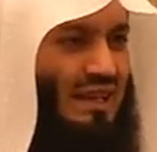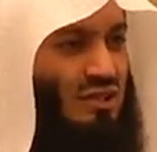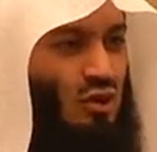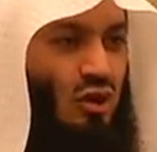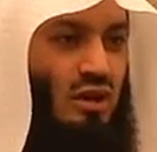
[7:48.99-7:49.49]

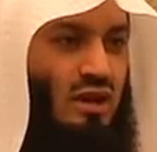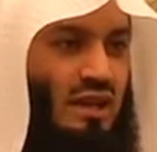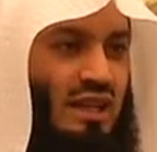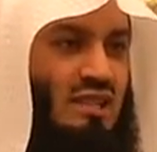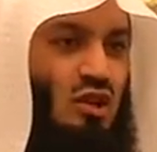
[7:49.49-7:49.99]
It's
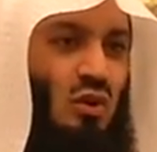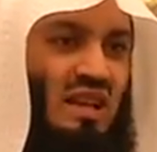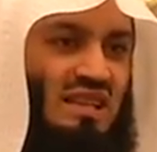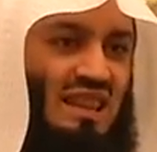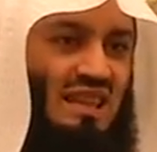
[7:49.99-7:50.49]
gone. It's
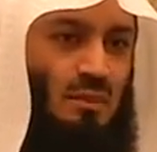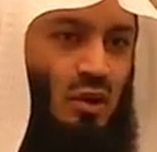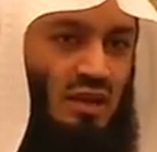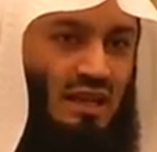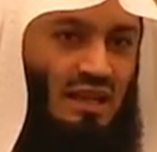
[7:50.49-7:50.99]
known as the
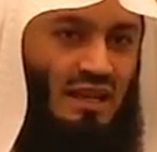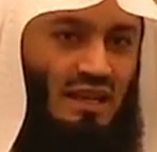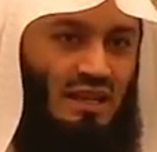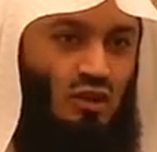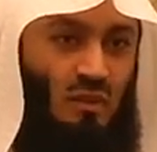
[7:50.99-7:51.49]
body.
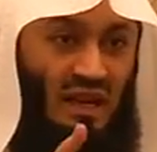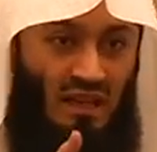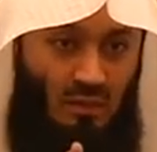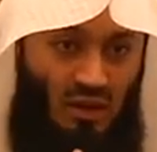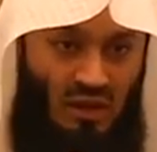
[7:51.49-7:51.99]
Did you
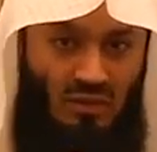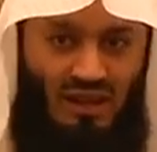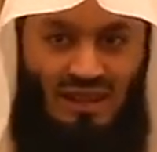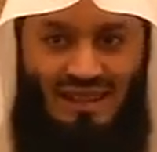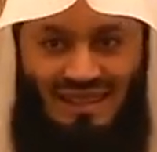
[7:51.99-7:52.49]
bury the body,
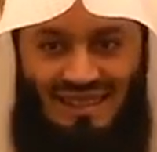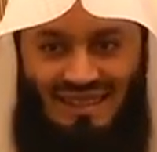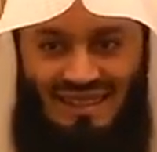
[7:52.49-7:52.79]
brother?